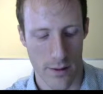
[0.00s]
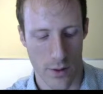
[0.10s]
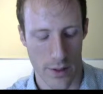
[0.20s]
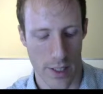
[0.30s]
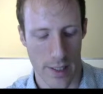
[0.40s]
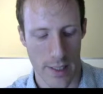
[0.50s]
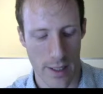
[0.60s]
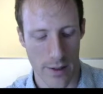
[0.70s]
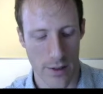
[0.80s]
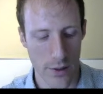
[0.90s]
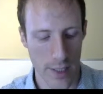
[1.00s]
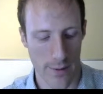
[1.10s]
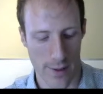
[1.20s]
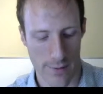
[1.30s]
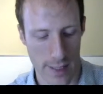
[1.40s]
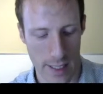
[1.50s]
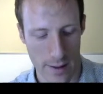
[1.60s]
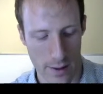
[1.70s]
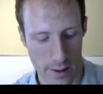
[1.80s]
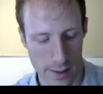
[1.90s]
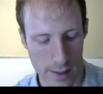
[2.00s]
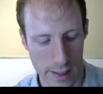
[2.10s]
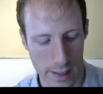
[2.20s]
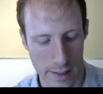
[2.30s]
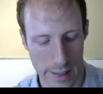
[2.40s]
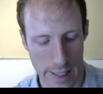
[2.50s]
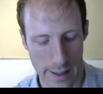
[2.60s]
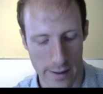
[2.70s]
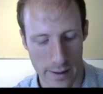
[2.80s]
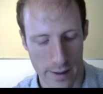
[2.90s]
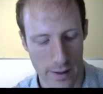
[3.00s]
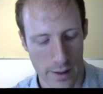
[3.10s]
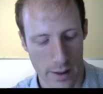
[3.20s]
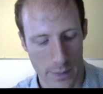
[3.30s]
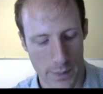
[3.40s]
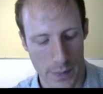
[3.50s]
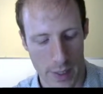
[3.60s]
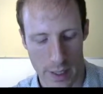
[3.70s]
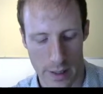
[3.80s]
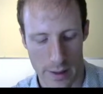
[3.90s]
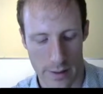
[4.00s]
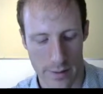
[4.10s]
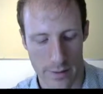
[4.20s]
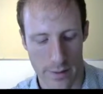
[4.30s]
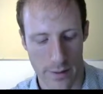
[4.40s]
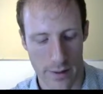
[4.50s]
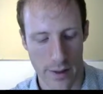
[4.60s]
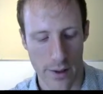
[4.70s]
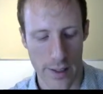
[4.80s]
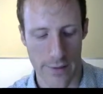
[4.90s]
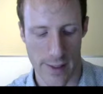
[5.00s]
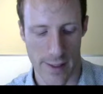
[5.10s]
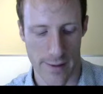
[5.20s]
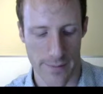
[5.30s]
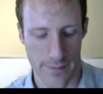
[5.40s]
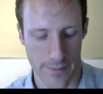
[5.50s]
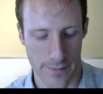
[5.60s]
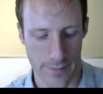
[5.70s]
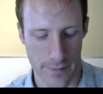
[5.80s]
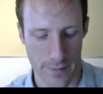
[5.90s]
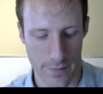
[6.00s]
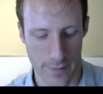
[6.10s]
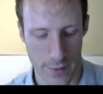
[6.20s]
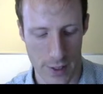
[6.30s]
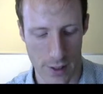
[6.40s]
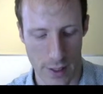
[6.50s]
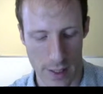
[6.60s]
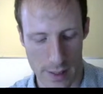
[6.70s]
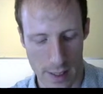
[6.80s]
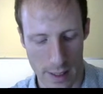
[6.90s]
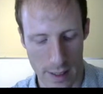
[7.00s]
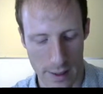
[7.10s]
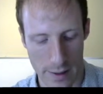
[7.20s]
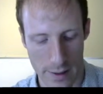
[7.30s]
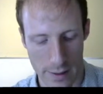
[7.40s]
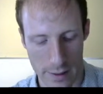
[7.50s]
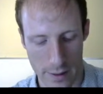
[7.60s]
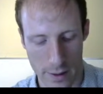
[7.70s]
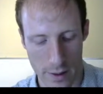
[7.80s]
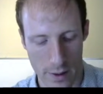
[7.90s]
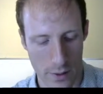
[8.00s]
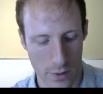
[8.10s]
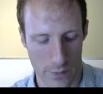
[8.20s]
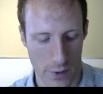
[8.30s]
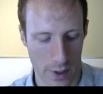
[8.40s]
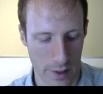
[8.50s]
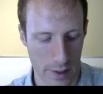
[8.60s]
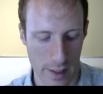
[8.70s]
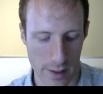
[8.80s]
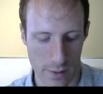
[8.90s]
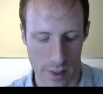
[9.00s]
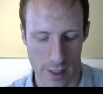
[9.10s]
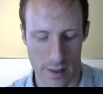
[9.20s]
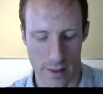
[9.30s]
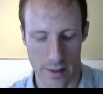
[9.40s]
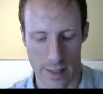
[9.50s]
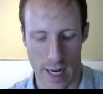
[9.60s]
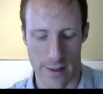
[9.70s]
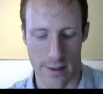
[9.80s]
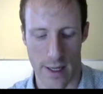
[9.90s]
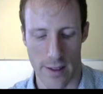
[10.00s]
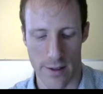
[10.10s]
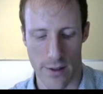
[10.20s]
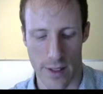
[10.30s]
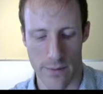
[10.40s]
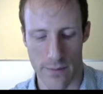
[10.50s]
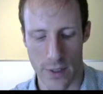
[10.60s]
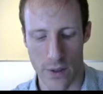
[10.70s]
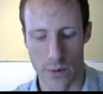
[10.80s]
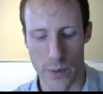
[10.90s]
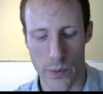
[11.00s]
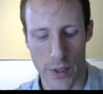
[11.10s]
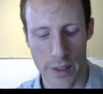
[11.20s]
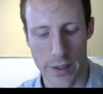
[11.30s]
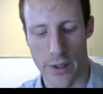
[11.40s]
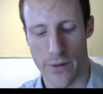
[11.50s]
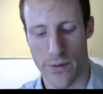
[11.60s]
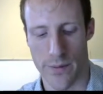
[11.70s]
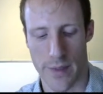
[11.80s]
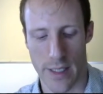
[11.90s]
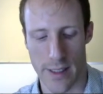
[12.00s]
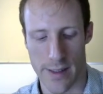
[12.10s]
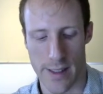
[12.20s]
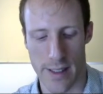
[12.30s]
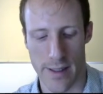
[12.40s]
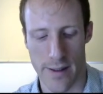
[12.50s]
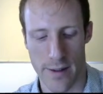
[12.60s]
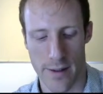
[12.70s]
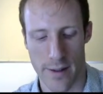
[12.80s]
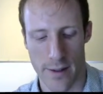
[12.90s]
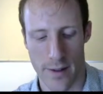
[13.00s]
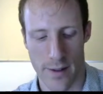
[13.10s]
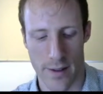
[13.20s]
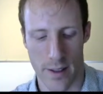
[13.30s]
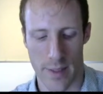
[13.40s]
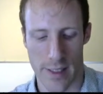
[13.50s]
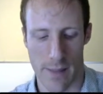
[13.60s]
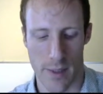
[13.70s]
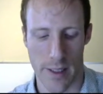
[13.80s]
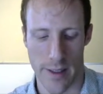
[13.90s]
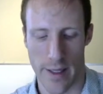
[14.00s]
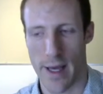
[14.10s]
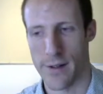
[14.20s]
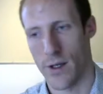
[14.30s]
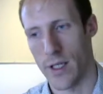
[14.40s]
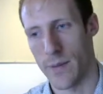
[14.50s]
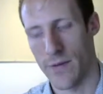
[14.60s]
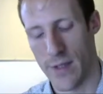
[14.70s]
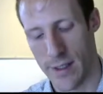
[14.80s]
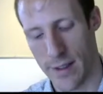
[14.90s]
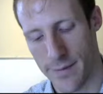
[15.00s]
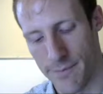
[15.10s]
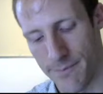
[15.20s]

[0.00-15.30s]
or sorry, the two neighbors of D are C and A, but they're already visited. So you can see here, we've marked this with this dashed line to show that, we would go from D to C, except that it has already been visited.